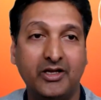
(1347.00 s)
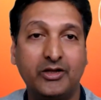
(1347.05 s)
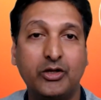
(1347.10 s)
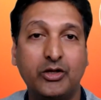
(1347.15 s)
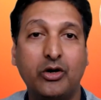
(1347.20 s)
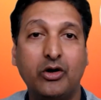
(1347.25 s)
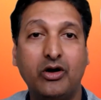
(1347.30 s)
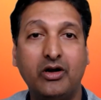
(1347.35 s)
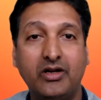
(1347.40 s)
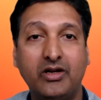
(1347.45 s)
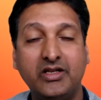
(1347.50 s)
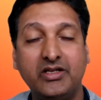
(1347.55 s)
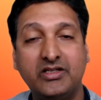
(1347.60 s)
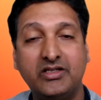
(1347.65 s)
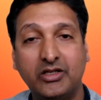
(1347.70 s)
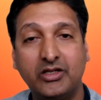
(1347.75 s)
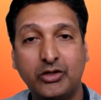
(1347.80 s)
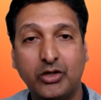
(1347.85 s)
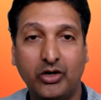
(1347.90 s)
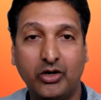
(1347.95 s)
A thought
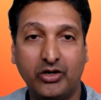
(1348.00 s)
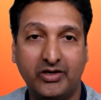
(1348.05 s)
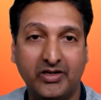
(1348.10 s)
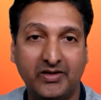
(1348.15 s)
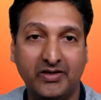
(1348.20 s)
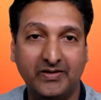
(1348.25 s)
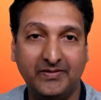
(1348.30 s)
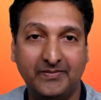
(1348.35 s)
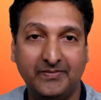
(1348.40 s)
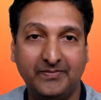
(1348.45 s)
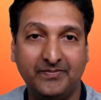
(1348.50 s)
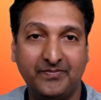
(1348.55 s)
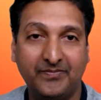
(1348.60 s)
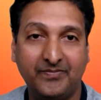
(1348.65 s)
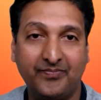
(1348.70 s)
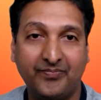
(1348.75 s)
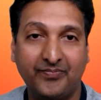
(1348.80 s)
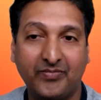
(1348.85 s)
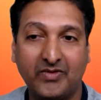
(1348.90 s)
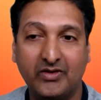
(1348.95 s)
is a thought.
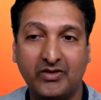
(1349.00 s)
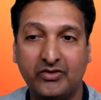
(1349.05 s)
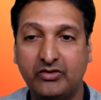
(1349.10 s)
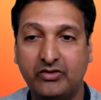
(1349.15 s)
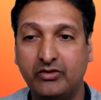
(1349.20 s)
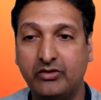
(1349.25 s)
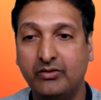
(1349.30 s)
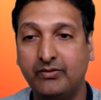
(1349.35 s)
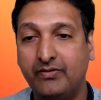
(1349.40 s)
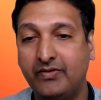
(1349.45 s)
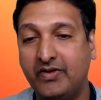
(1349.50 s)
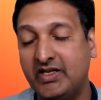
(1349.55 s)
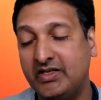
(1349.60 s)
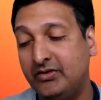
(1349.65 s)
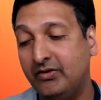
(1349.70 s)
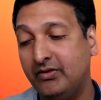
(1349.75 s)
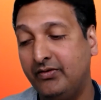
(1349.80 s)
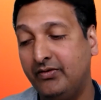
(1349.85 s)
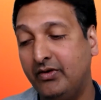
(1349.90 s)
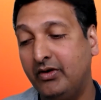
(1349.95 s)
So
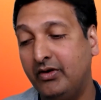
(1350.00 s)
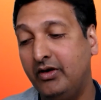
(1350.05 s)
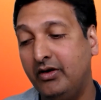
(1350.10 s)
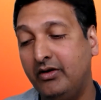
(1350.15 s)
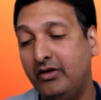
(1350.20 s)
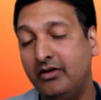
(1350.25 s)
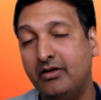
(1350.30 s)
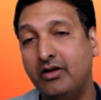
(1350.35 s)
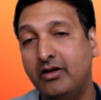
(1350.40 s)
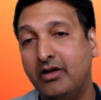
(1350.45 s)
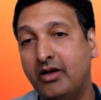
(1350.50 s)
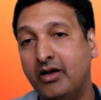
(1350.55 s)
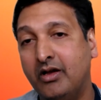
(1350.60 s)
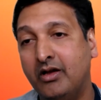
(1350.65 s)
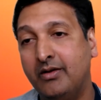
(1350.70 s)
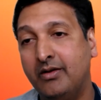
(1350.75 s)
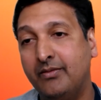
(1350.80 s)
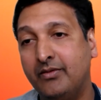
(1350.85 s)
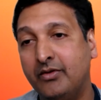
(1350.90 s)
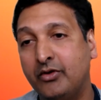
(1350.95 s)
first of all,
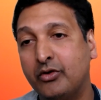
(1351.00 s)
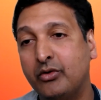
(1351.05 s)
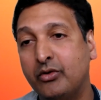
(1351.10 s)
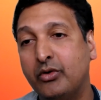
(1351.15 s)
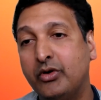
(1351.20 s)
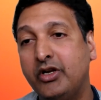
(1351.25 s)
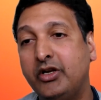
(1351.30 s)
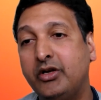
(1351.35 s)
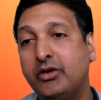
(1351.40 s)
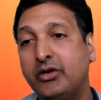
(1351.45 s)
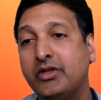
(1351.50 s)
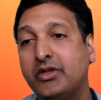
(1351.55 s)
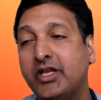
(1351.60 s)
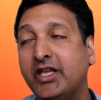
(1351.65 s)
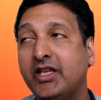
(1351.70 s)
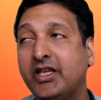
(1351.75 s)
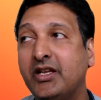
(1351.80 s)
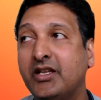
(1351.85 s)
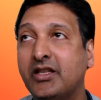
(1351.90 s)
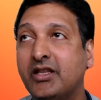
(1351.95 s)
you don't need to
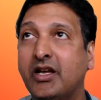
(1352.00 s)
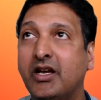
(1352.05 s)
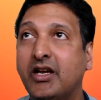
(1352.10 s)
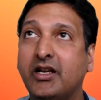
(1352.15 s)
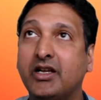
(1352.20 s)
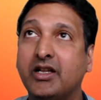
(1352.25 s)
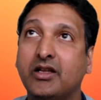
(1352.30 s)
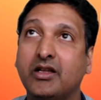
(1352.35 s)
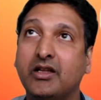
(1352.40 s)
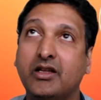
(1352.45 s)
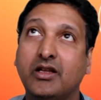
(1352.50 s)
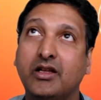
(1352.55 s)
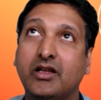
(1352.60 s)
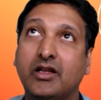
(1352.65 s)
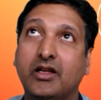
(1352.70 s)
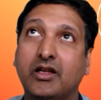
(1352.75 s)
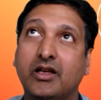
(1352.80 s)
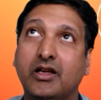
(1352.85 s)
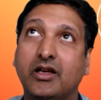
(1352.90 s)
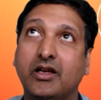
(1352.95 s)
think that
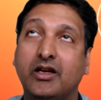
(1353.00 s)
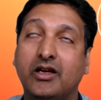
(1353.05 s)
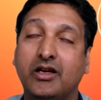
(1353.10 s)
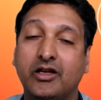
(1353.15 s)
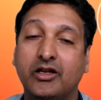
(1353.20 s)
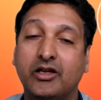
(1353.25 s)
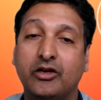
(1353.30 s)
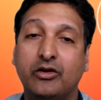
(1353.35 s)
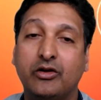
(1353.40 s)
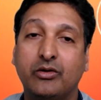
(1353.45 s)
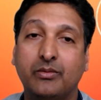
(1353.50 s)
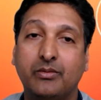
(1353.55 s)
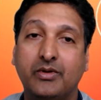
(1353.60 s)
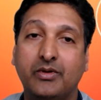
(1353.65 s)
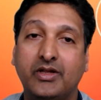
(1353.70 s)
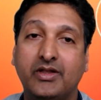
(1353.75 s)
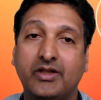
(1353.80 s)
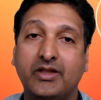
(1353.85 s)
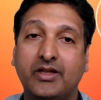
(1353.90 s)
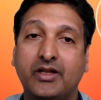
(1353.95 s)

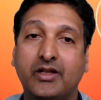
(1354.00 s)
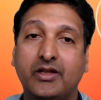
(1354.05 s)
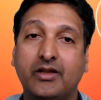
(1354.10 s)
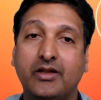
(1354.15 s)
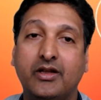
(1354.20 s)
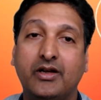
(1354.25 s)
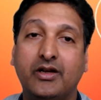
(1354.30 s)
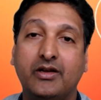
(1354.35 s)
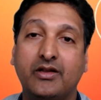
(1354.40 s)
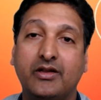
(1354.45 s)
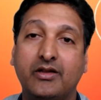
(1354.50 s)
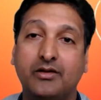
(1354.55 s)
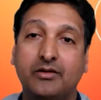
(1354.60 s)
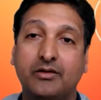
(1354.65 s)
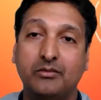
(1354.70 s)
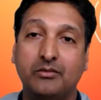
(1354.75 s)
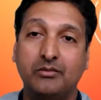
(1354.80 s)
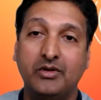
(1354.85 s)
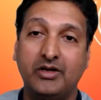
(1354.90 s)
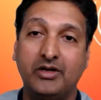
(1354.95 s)
that
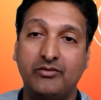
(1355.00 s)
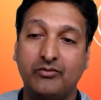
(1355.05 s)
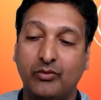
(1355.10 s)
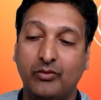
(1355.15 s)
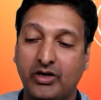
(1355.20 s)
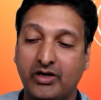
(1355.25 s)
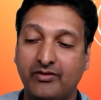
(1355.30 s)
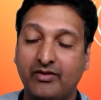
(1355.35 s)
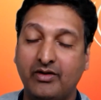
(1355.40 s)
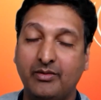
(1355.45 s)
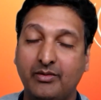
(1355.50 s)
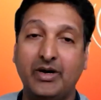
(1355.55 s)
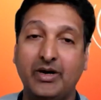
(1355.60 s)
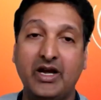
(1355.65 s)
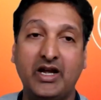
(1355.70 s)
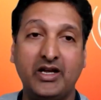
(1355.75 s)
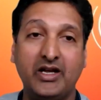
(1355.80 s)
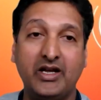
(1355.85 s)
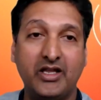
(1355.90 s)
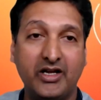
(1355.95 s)
whatever
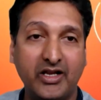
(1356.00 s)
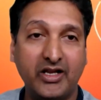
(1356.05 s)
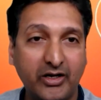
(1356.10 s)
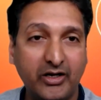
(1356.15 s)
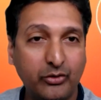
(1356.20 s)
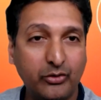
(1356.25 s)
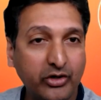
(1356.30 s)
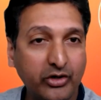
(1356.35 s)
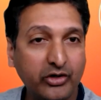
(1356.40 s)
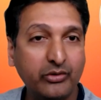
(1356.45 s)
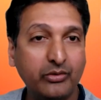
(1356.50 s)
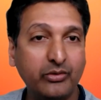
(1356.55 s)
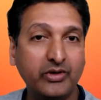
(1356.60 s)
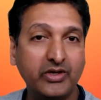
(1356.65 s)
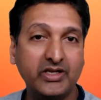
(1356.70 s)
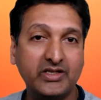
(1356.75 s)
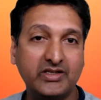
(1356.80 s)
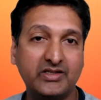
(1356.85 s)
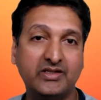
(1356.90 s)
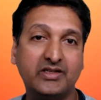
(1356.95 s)
bad that around you
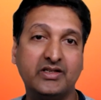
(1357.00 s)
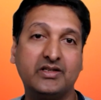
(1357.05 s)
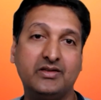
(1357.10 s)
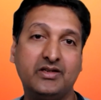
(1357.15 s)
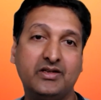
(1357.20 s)
is